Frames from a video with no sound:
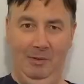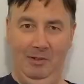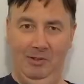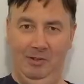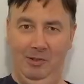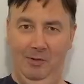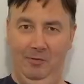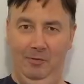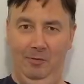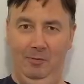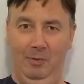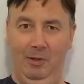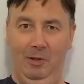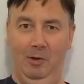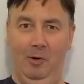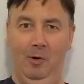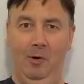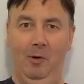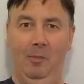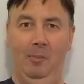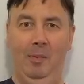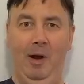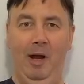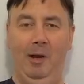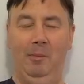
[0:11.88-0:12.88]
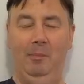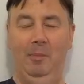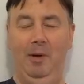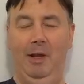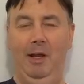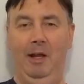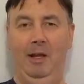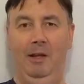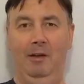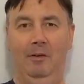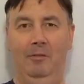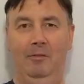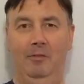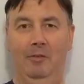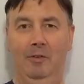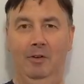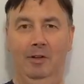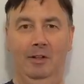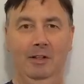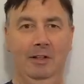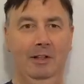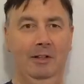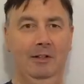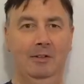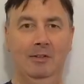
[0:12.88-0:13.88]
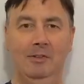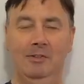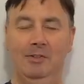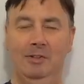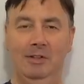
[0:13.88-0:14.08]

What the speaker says: been suffering with lower back pain for years